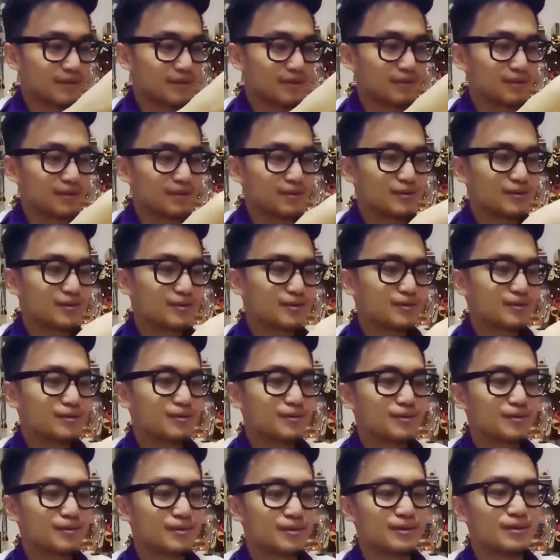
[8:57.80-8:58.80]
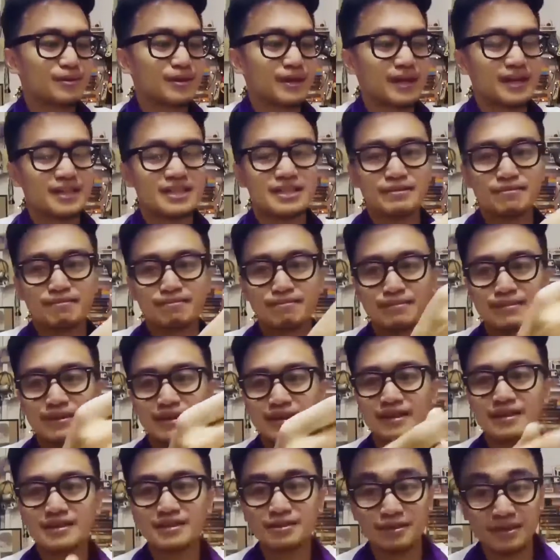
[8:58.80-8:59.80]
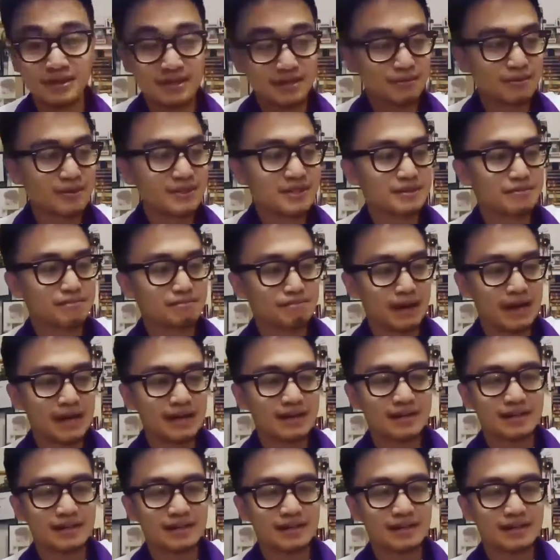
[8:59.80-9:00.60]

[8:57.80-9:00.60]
Oh, okay. It's this one's a bag